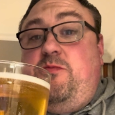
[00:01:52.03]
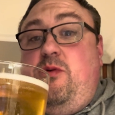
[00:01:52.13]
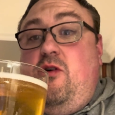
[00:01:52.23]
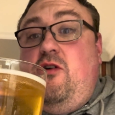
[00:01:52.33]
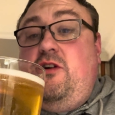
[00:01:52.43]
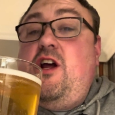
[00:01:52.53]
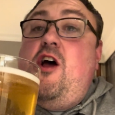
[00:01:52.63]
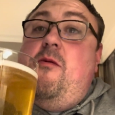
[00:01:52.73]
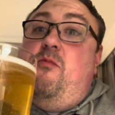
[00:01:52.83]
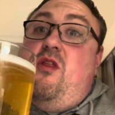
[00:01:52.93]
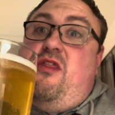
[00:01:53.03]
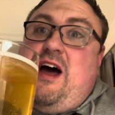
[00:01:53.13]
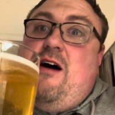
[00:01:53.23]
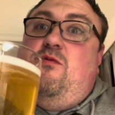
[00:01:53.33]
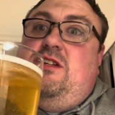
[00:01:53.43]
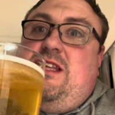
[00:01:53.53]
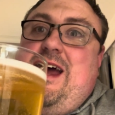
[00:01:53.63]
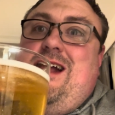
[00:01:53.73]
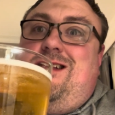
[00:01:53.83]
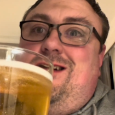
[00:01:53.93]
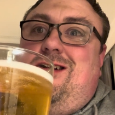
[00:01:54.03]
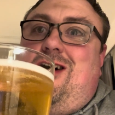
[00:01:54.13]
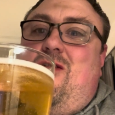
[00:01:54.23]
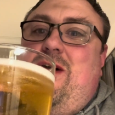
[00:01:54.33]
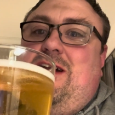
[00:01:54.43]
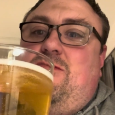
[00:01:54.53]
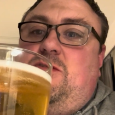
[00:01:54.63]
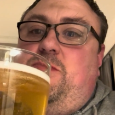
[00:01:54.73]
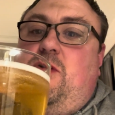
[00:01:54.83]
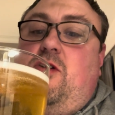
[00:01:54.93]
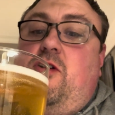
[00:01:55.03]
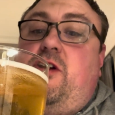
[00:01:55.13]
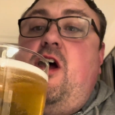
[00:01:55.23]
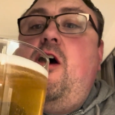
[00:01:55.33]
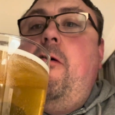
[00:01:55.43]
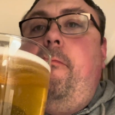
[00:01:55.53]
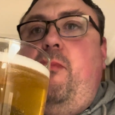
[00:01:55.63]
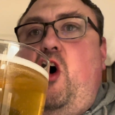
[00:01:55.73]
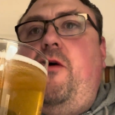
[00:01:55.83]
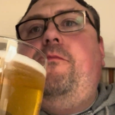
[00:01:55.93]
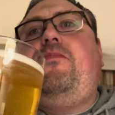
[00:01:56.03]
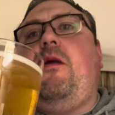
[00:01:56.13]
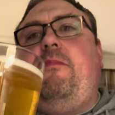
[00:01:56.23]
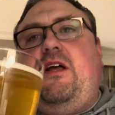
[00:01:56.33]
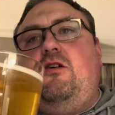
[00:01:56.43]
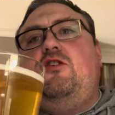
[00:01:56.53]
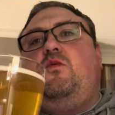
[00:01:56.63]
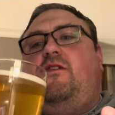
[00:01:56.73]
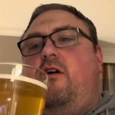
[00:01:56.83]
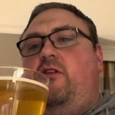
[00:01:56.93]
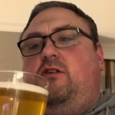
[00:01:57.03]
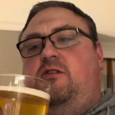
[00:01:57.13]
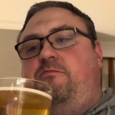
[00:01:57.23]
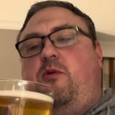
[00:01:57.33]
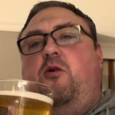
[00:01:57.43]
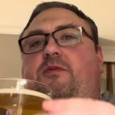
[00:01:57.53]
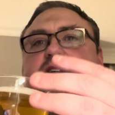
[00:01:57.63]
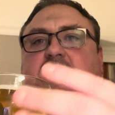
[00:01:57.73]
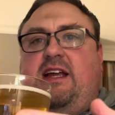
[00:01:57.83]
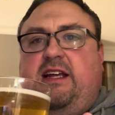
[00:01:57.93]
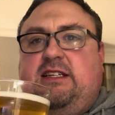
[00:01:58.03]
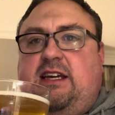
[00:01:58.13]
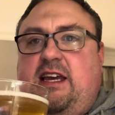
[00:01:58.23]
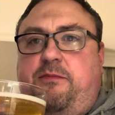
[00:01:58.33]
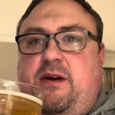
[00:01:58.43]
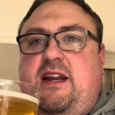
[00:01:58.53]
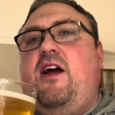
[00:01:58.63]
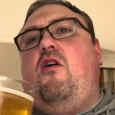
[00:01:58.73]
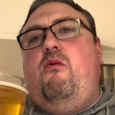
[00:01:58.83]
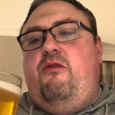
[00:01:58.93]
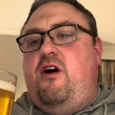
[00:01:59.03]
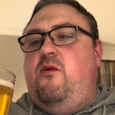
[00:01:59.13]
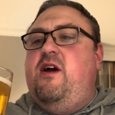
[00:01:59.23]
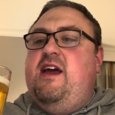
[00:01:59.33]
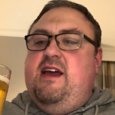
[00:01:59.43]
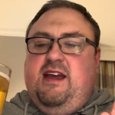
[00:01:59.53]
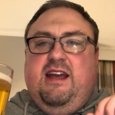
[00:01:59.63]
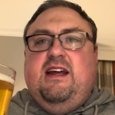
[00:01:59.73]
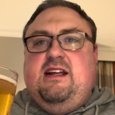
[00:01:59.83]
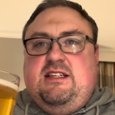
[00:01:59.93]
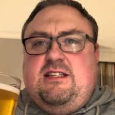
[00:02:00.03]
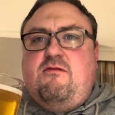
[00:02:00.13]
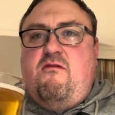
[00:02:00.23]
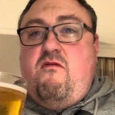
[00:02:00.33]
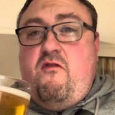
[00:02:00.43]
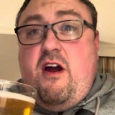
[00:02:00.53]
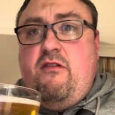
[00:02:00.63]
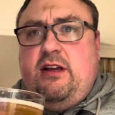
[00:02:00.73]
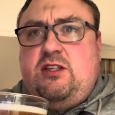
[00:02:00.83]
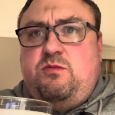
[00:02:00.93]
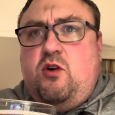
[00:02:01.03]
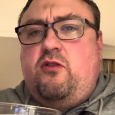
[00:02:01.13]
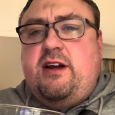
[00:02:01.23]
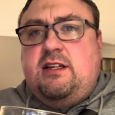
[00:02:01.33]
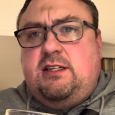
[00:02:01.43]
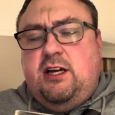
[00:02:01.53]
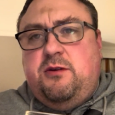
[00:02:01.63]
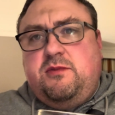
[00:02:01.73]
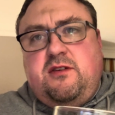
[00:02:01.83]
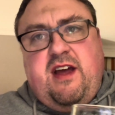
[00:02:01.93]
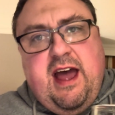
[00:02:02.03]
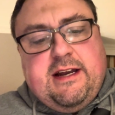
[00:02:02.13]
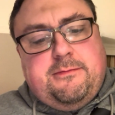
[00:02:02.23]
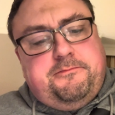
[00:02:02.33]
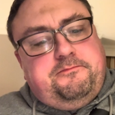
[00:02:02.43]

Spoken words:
poured, but that was the head that I got when it was poured. But because we've got the good bubs, it is keeping it, although it is very small in terms of head.